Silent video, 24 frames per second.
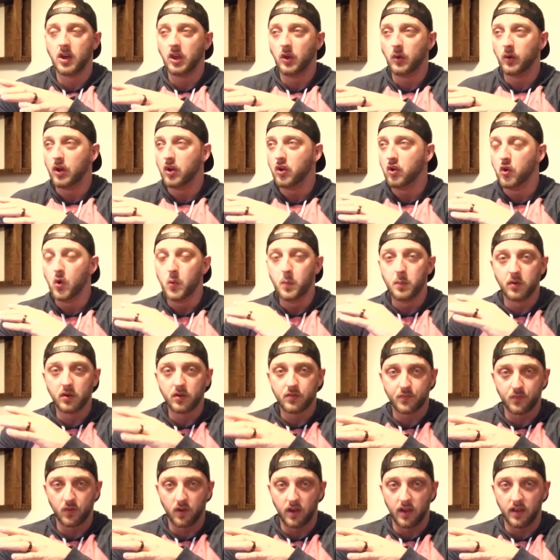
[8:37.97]
You get
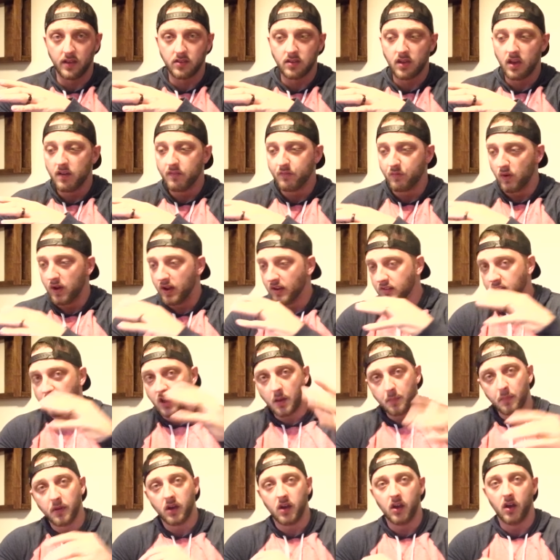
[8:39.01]
numerous friends. Friends
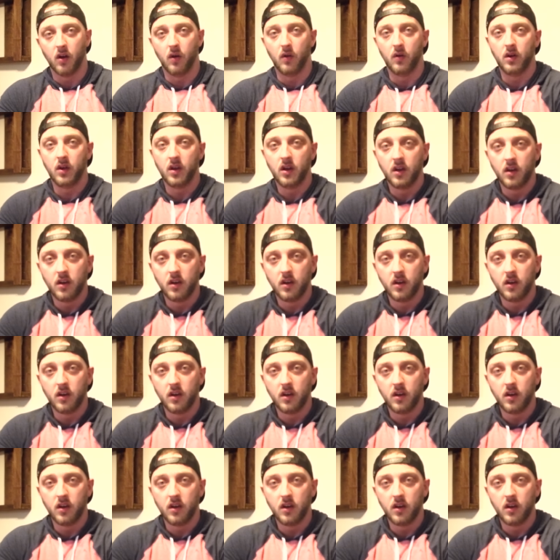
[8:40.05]
come and go.